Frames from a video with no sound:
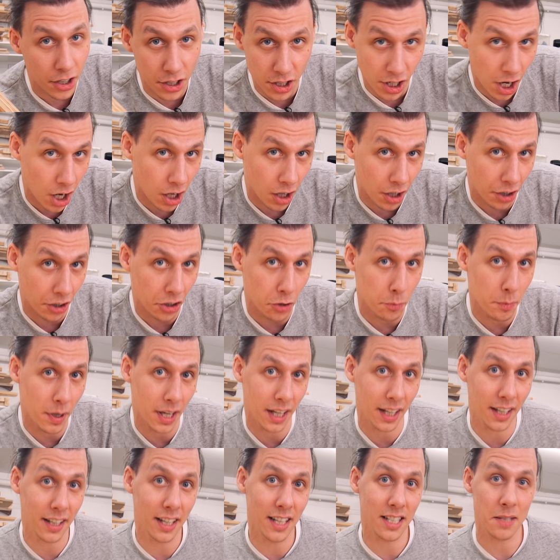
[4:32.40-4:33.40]
are not hard to
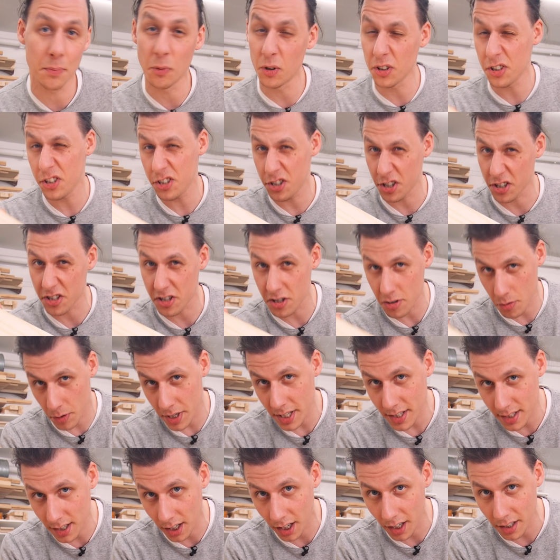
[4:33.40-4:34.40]
make. It's mostly just
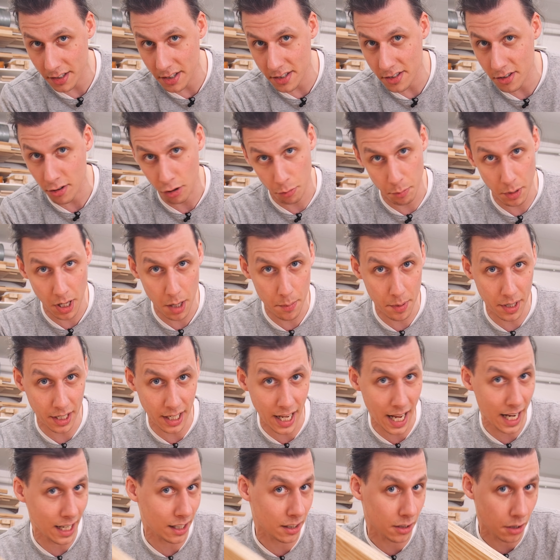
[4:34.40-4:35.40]
straight cuts or maybe an
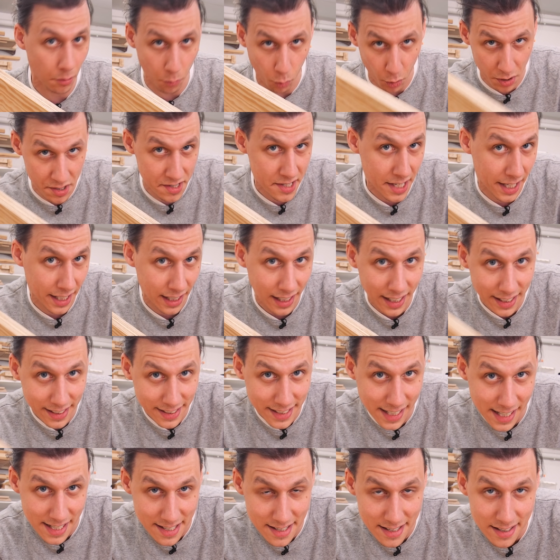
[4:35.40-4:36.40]
angle on one side
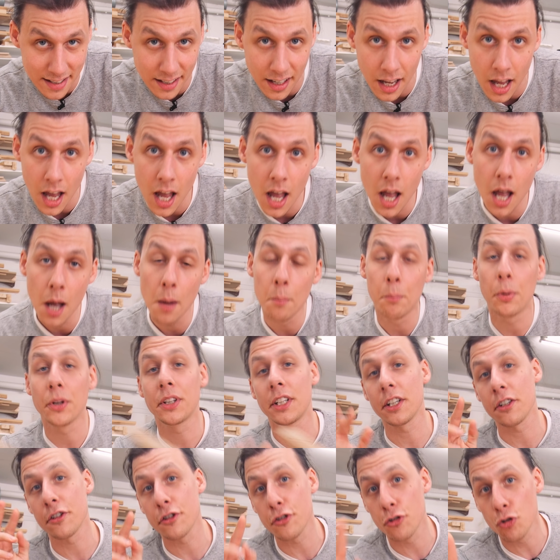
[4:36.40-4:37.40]
like this. But
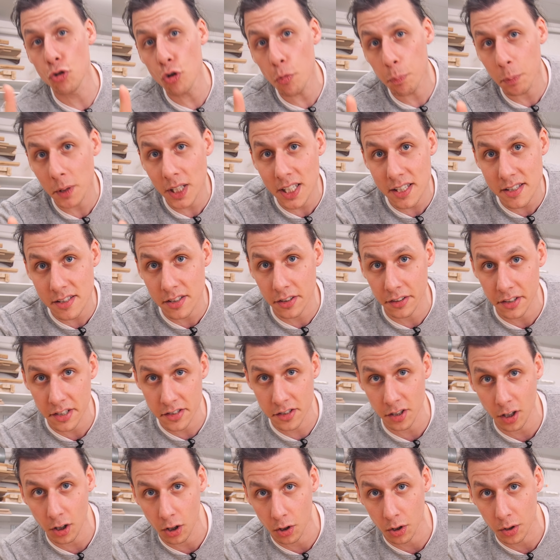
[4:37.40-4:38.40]
there's two places on the
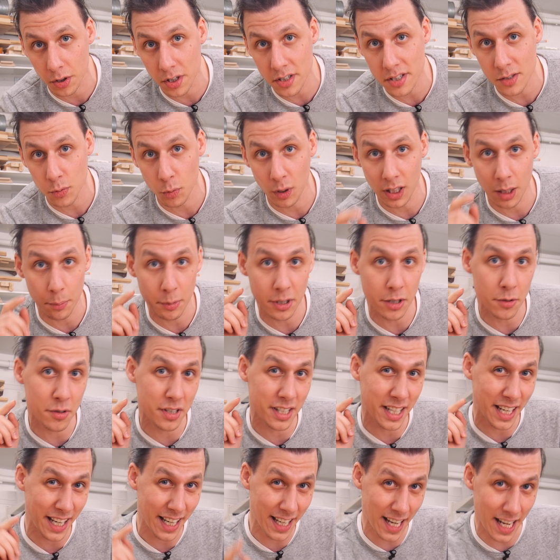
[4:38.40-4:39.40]
sawhorse where I'll be
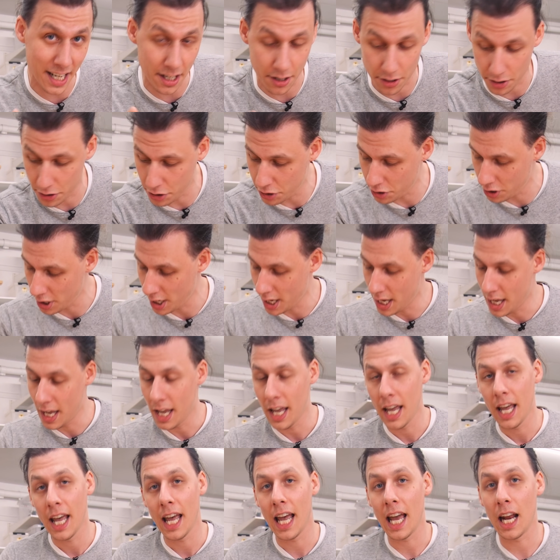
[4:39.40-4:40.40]
using a hinge.
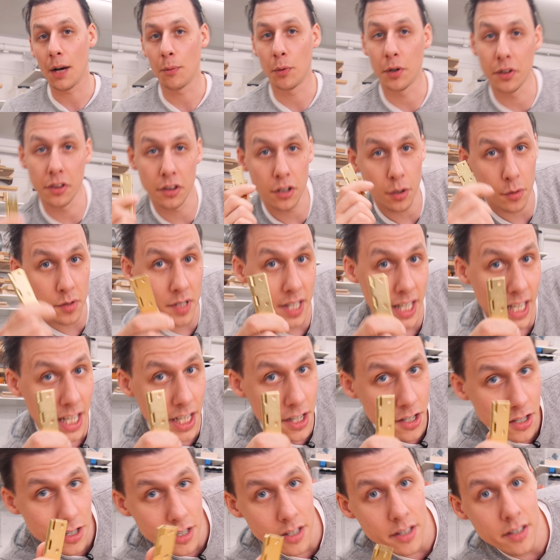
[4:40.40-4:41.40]
And I want those
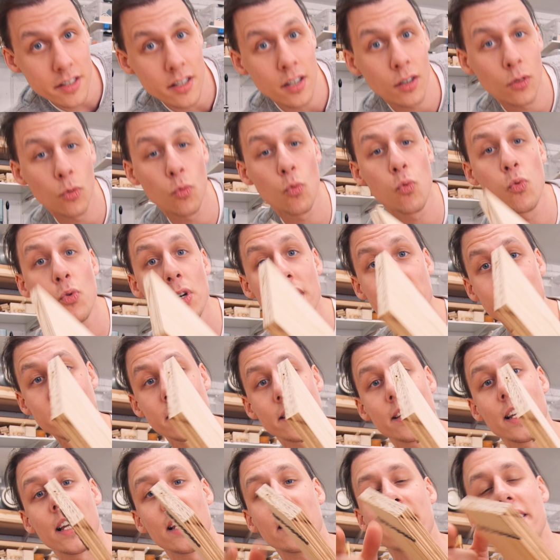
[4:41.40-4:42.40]
hinges
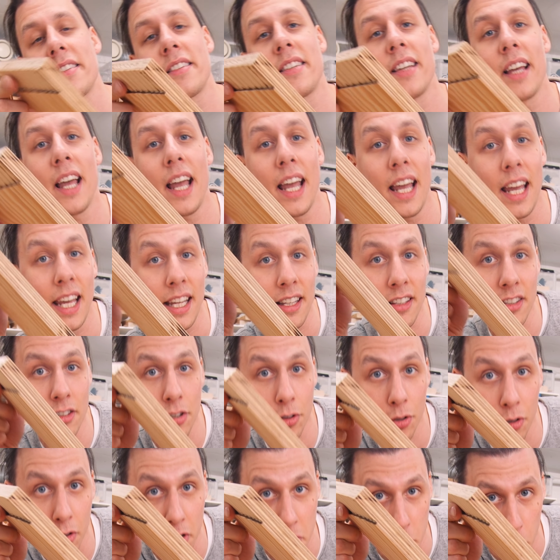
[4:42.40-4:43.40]
recessed
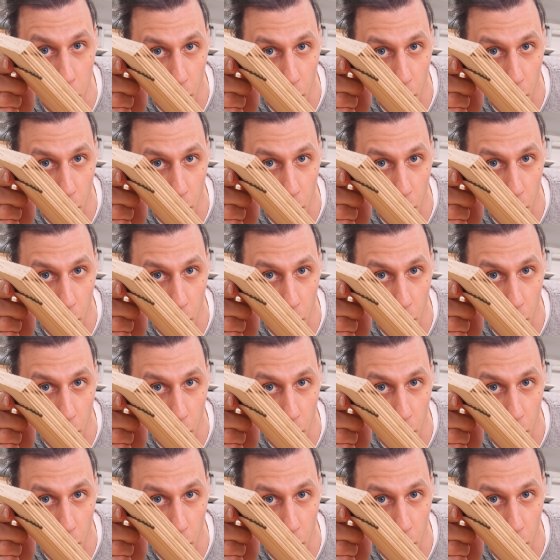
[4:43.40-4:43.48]
into those